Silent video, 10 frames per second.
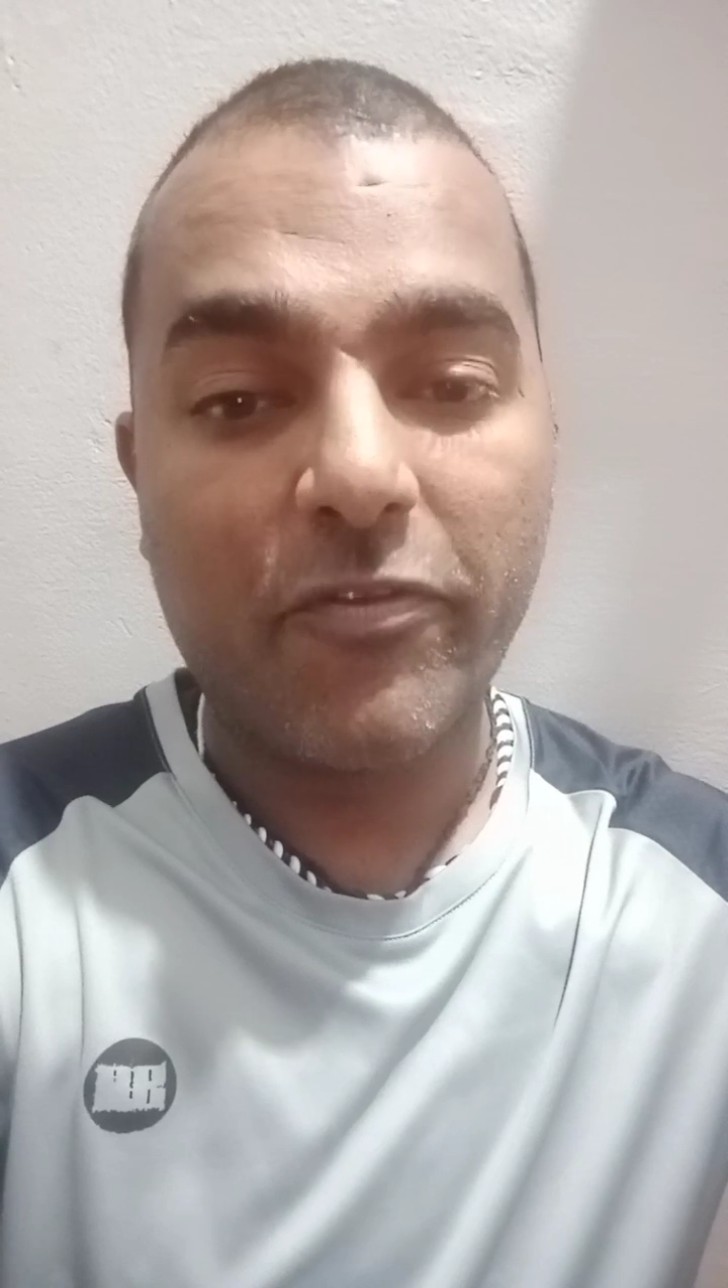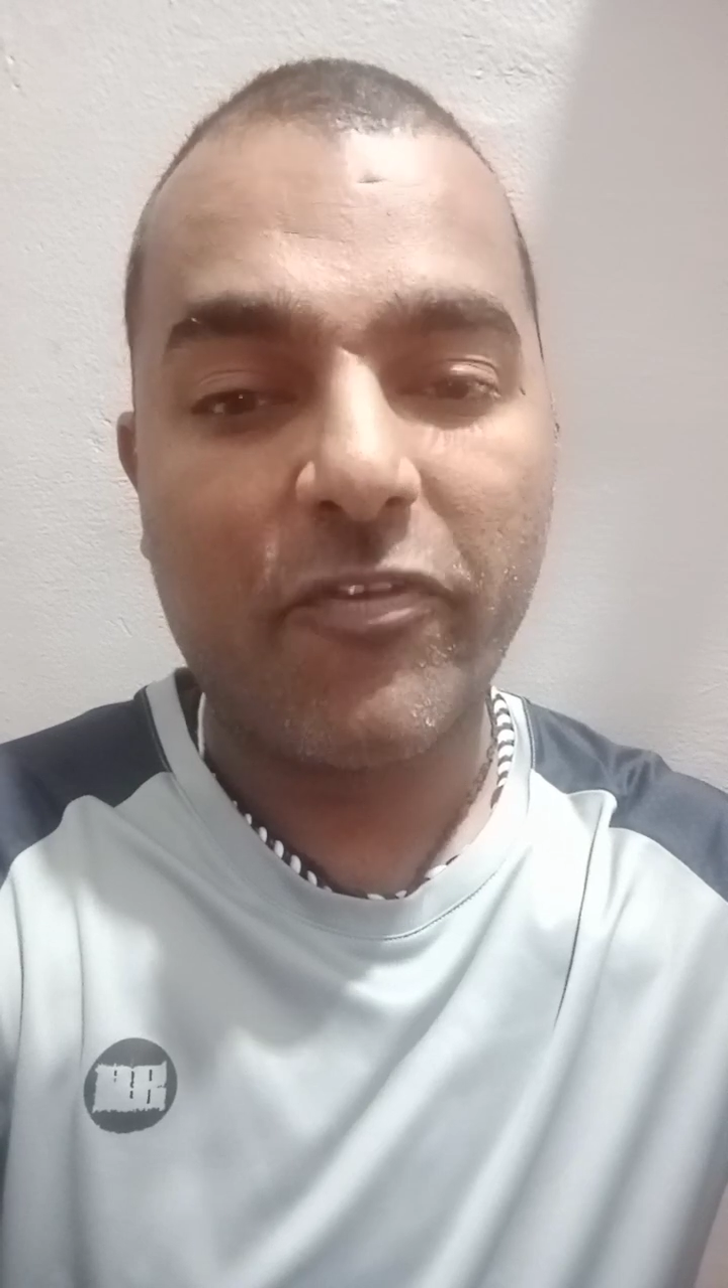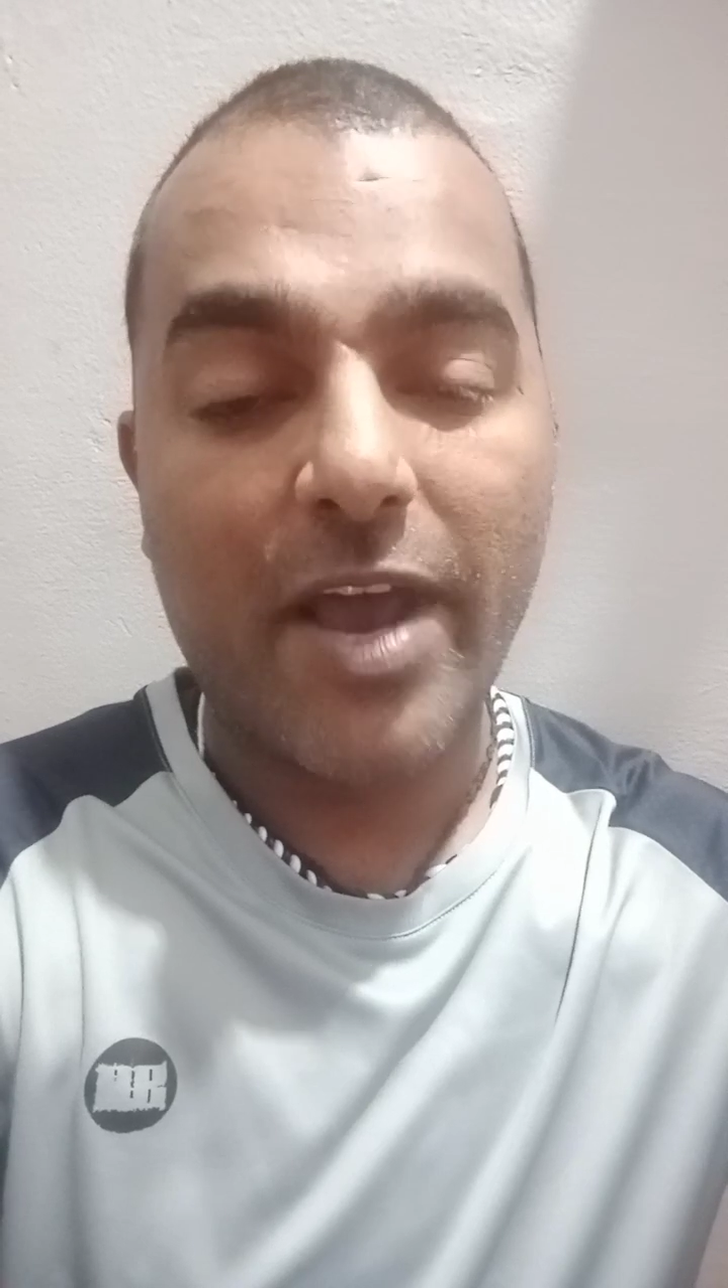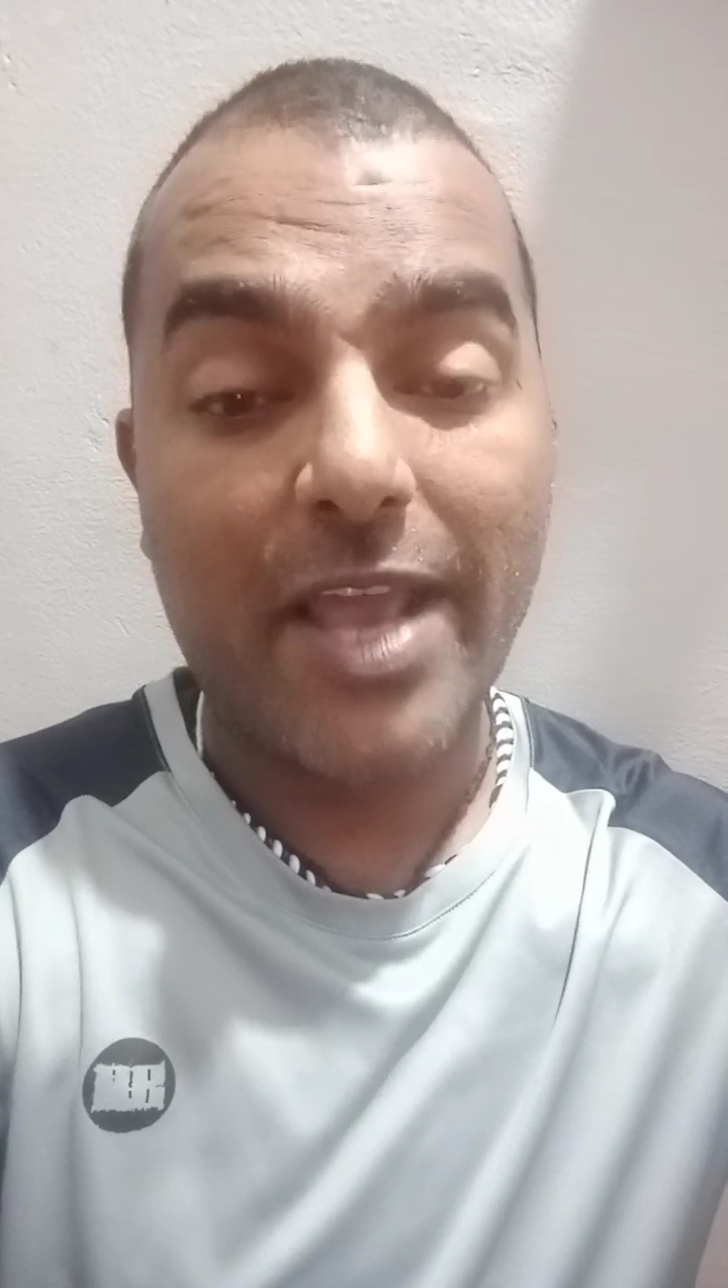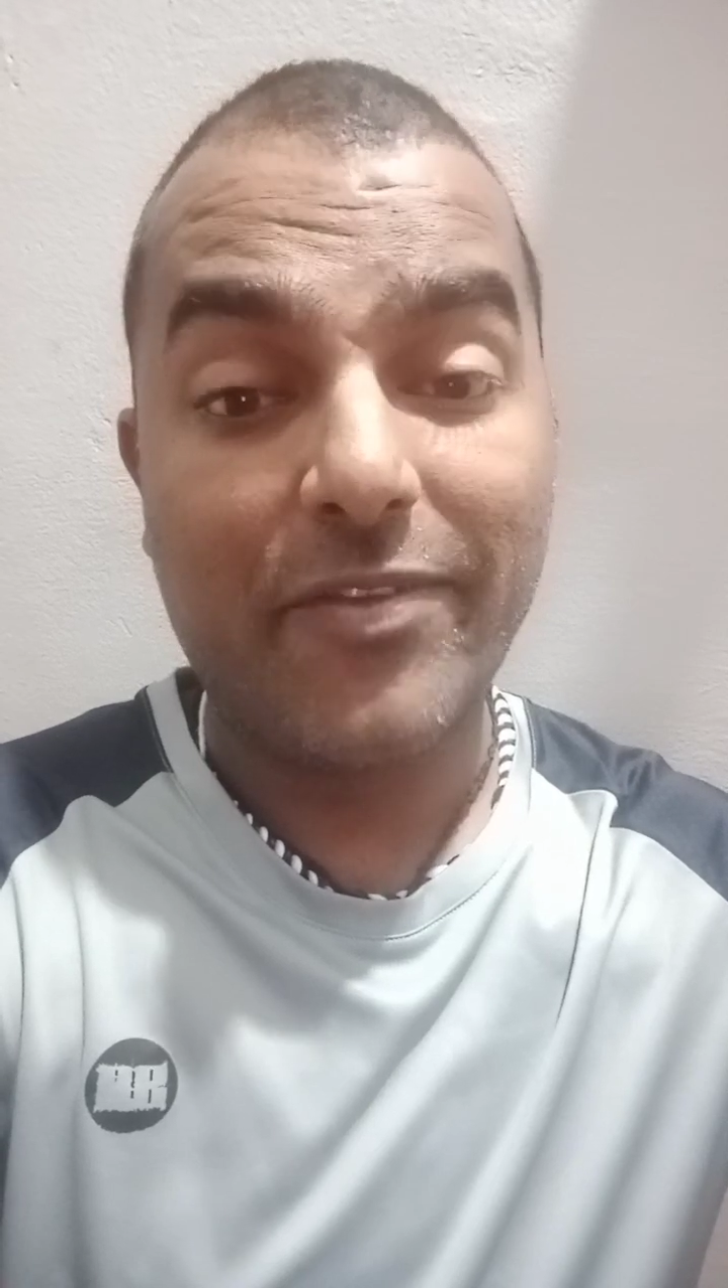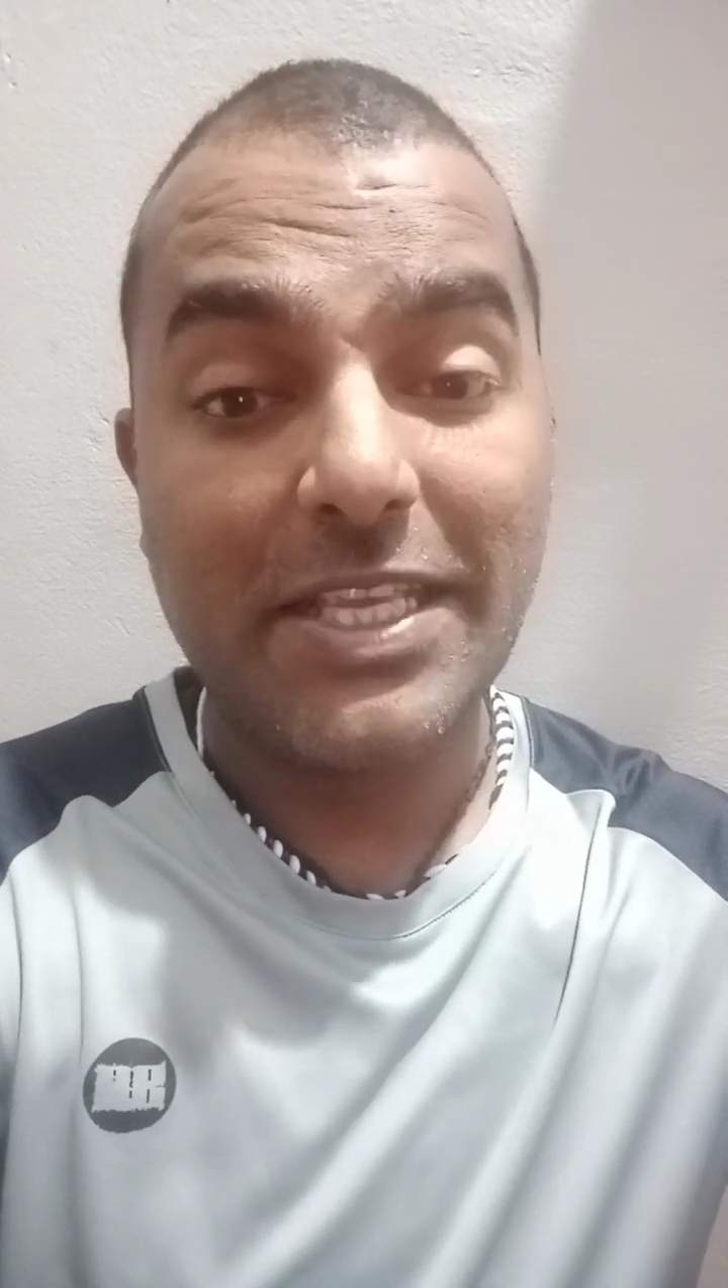5.